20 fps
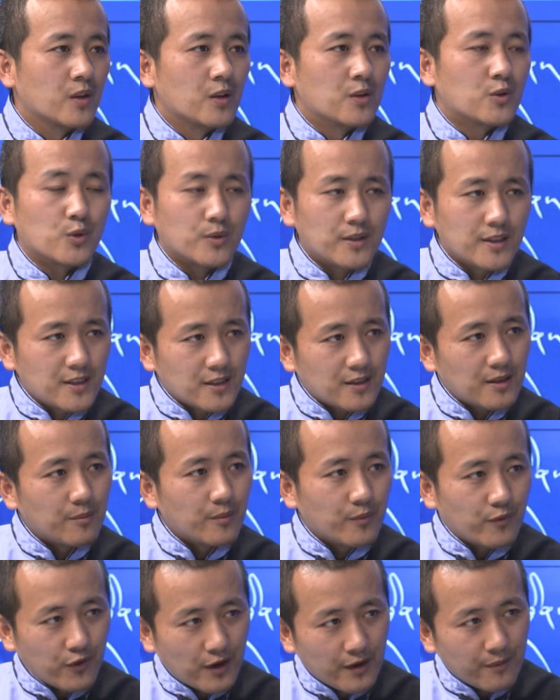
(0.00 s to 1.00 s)
So these are
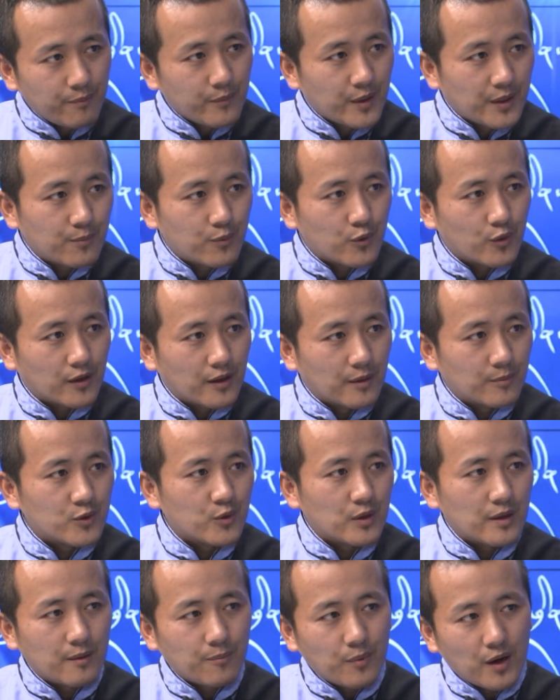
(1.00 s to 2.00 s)
the 5 main programs.
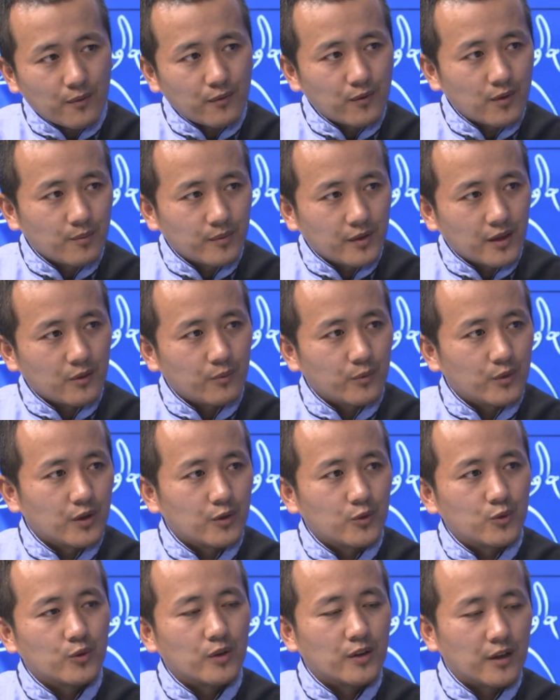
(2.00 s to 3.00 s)
So apart from that, we
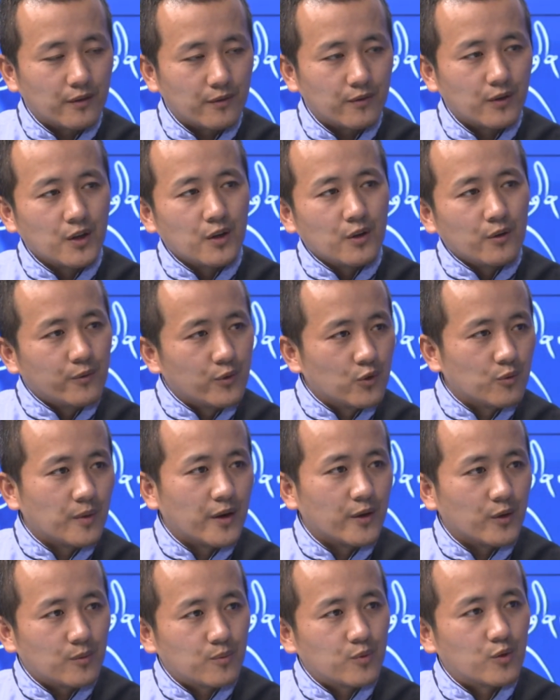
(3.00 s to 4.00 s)
do have few
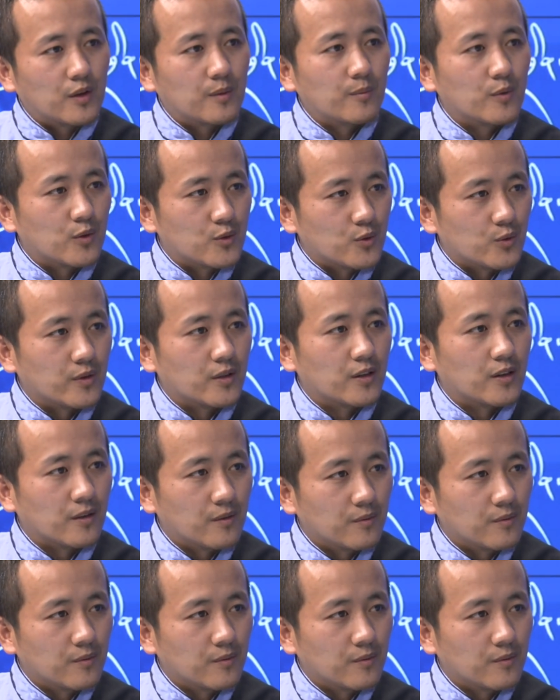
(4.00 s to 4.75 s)
minor programs also, yeah.